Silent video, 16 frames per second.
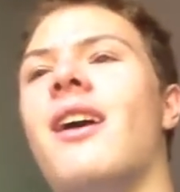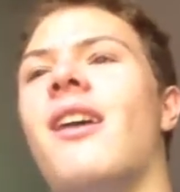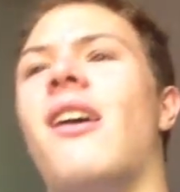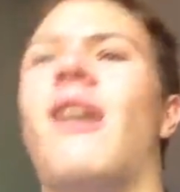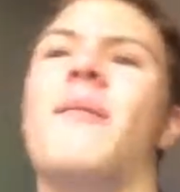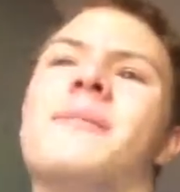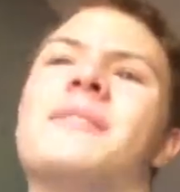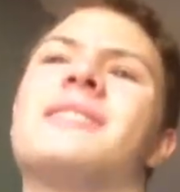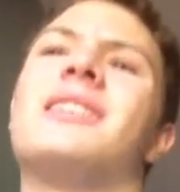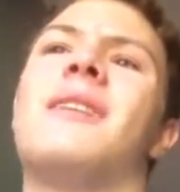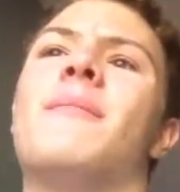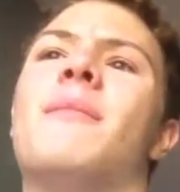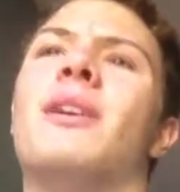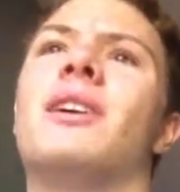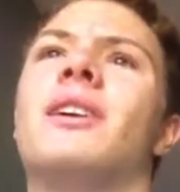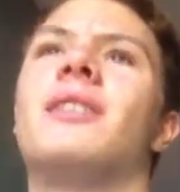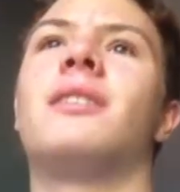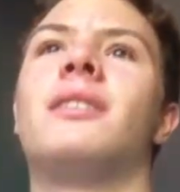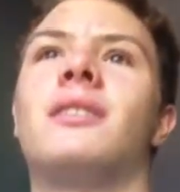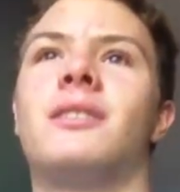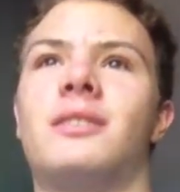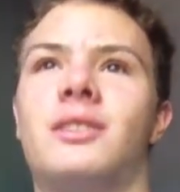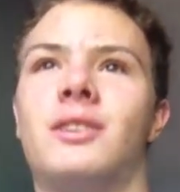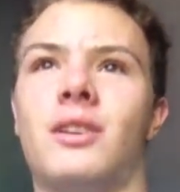It's not much.
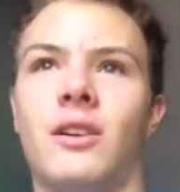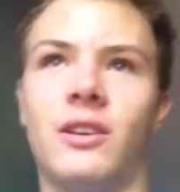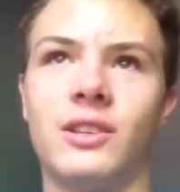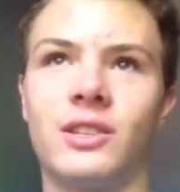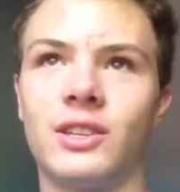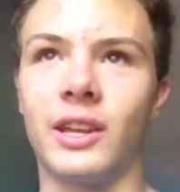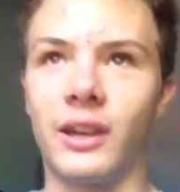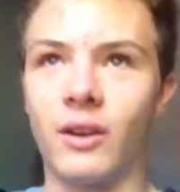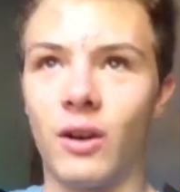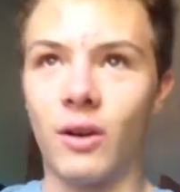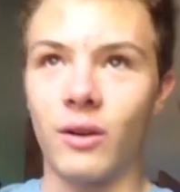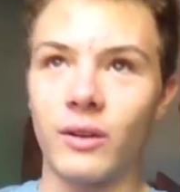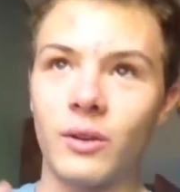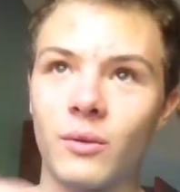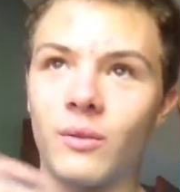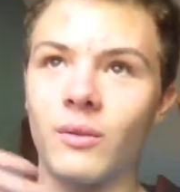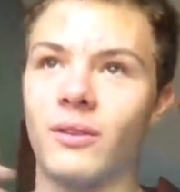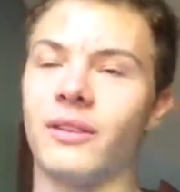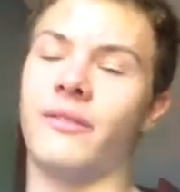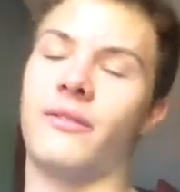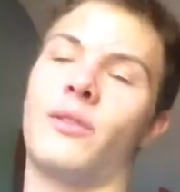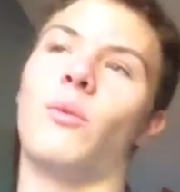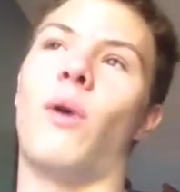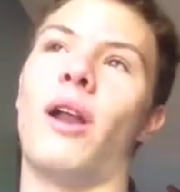It's like, oh,
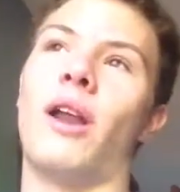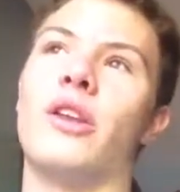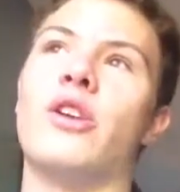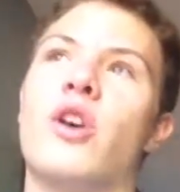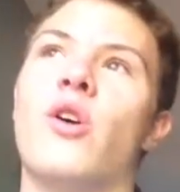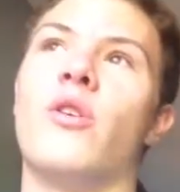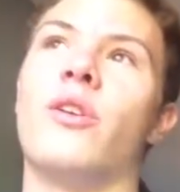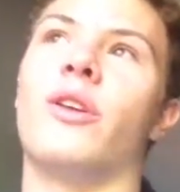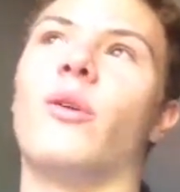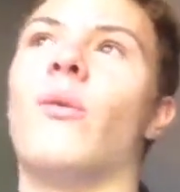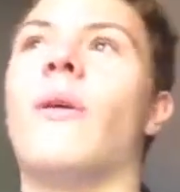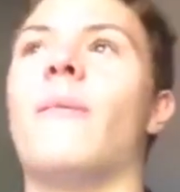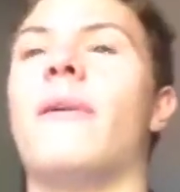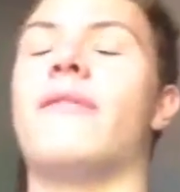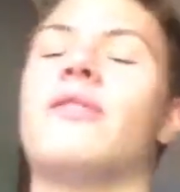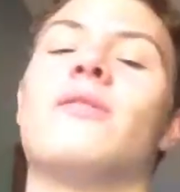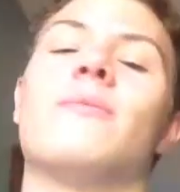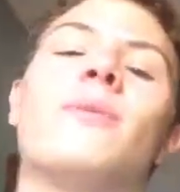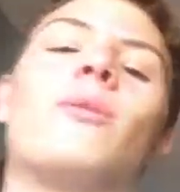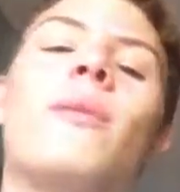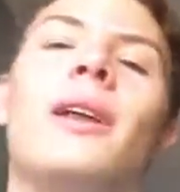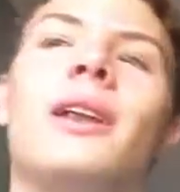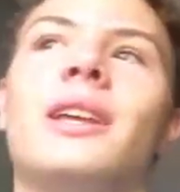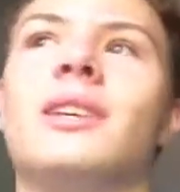if you want to know what my favorite
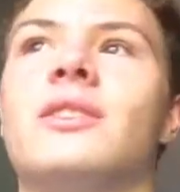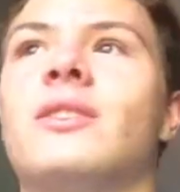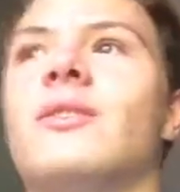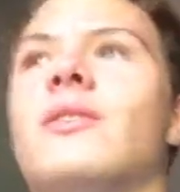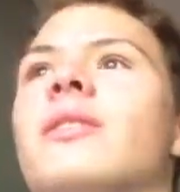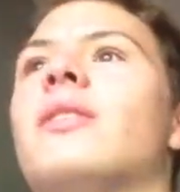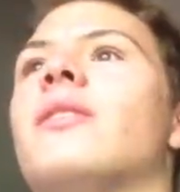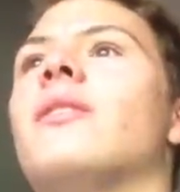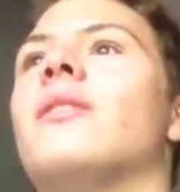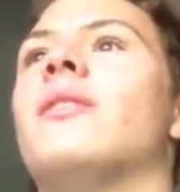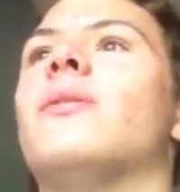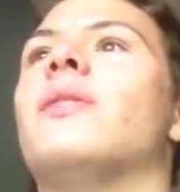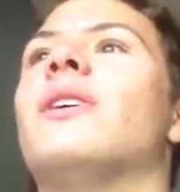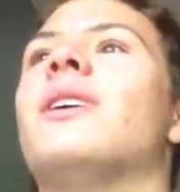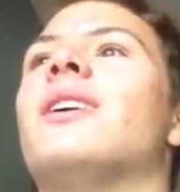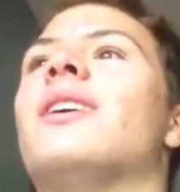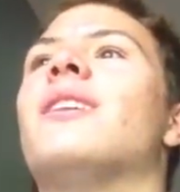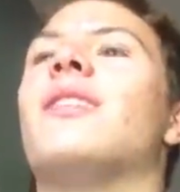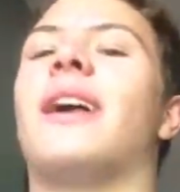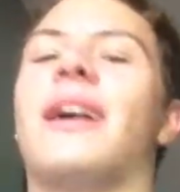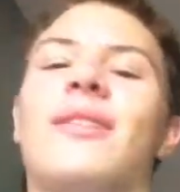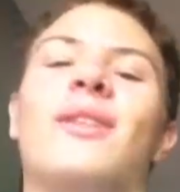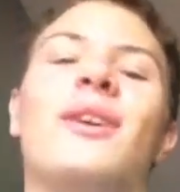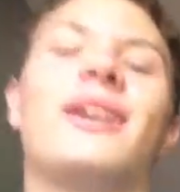Pokemon is, or you
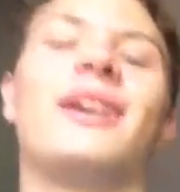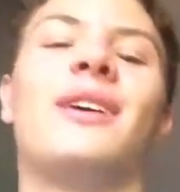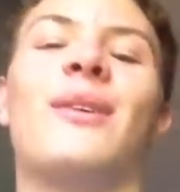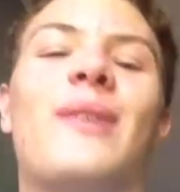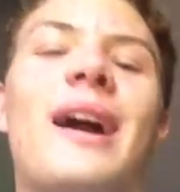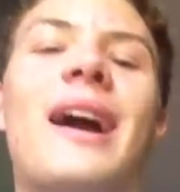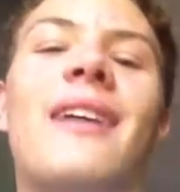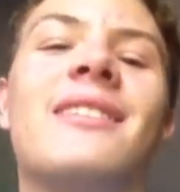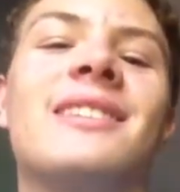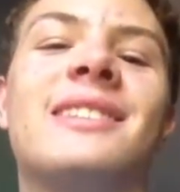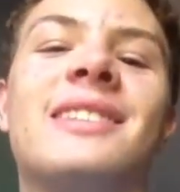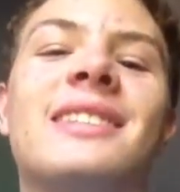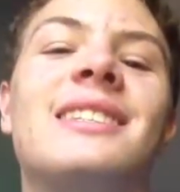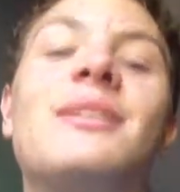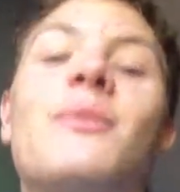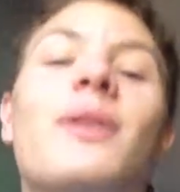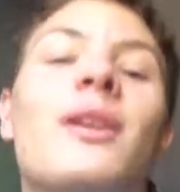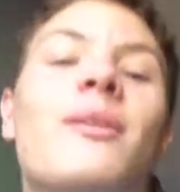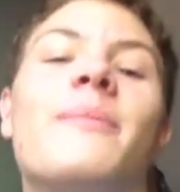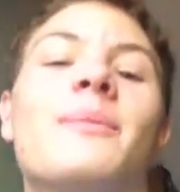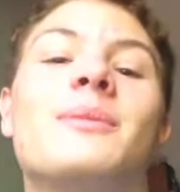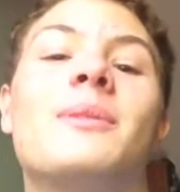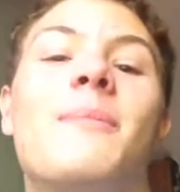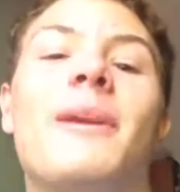like looking around just to see what other
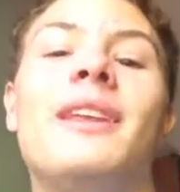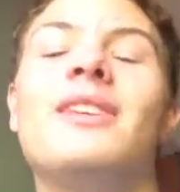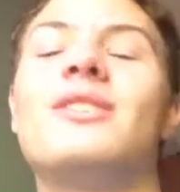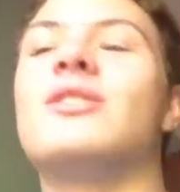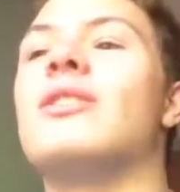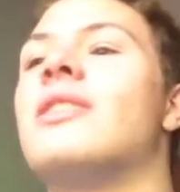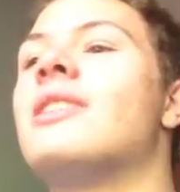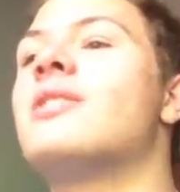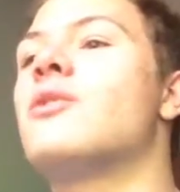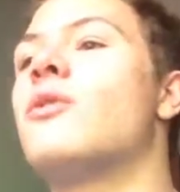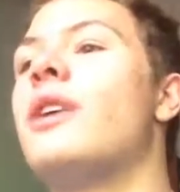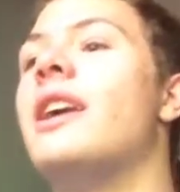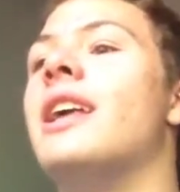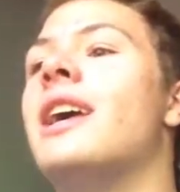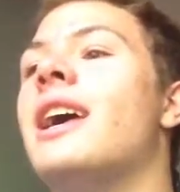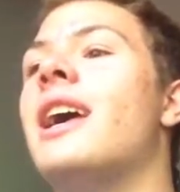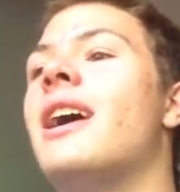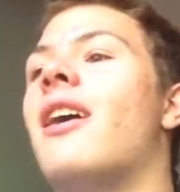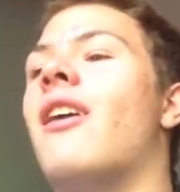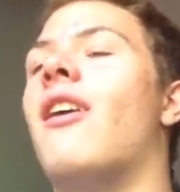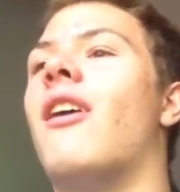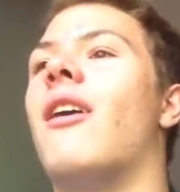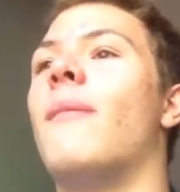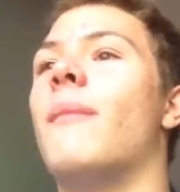people's opinions are. That's great.
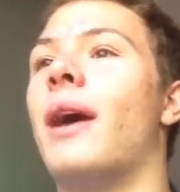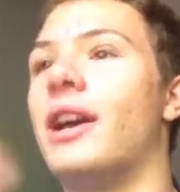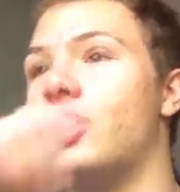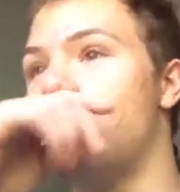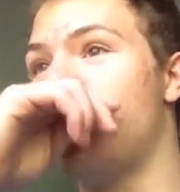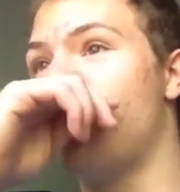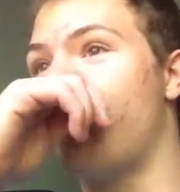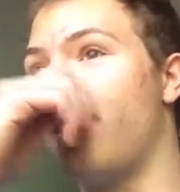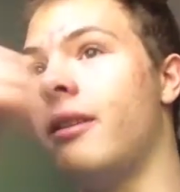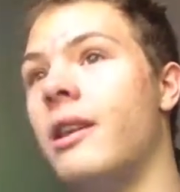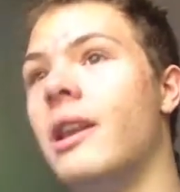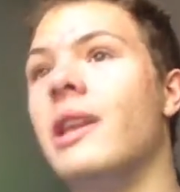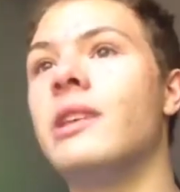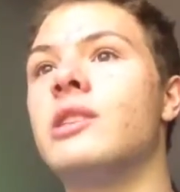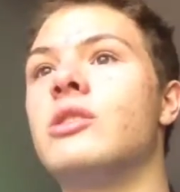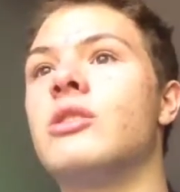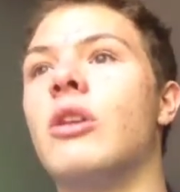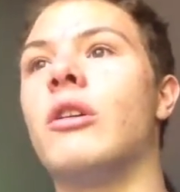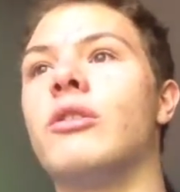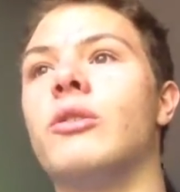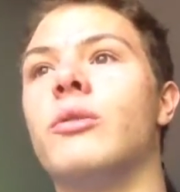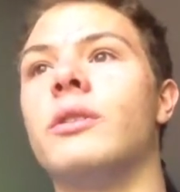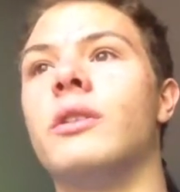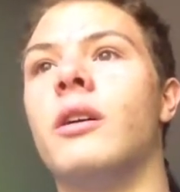I should start
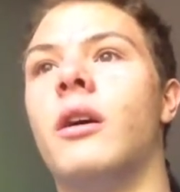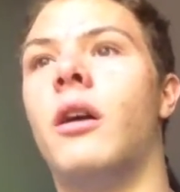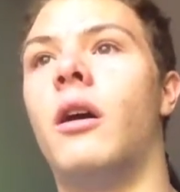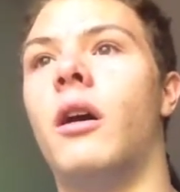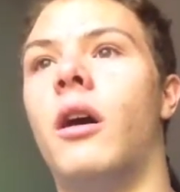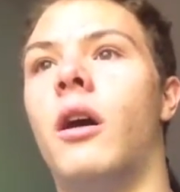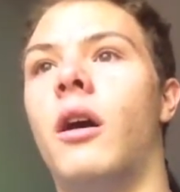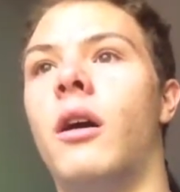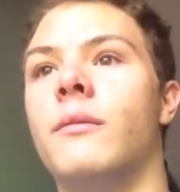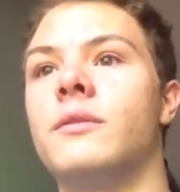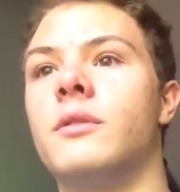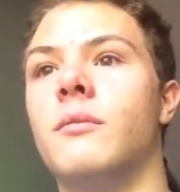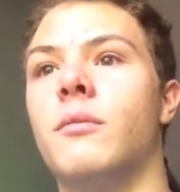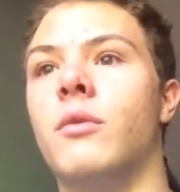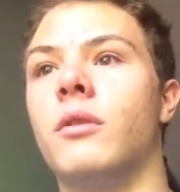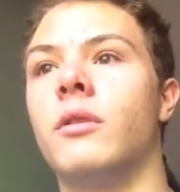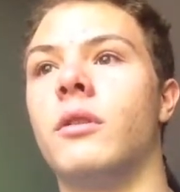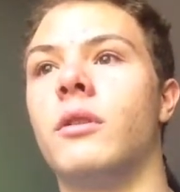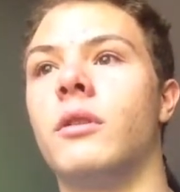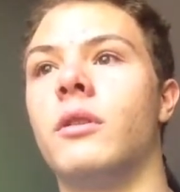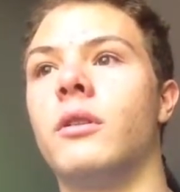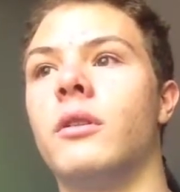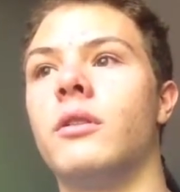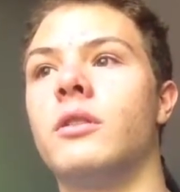doing some
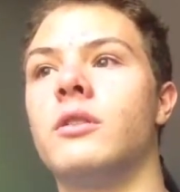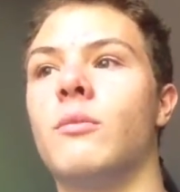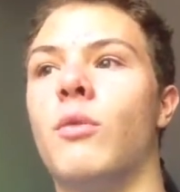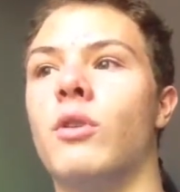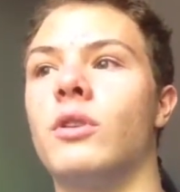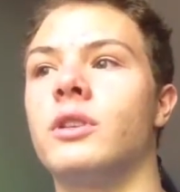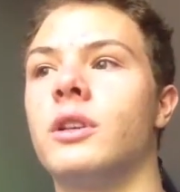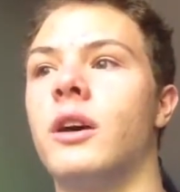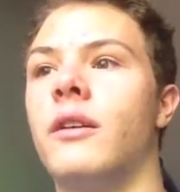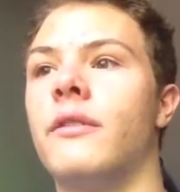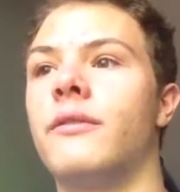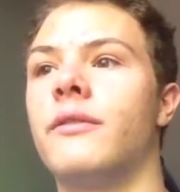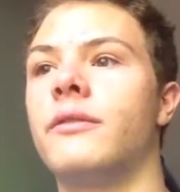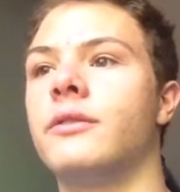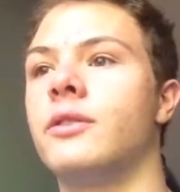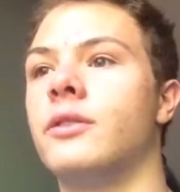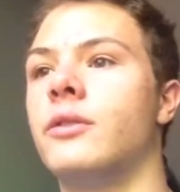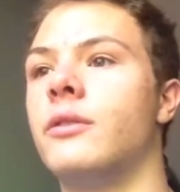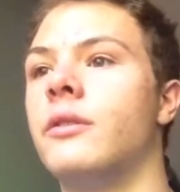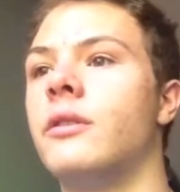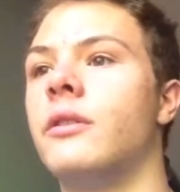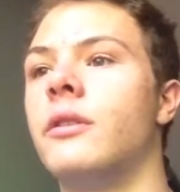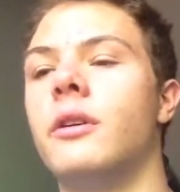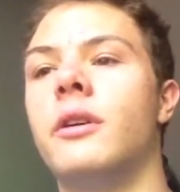more stuff soon.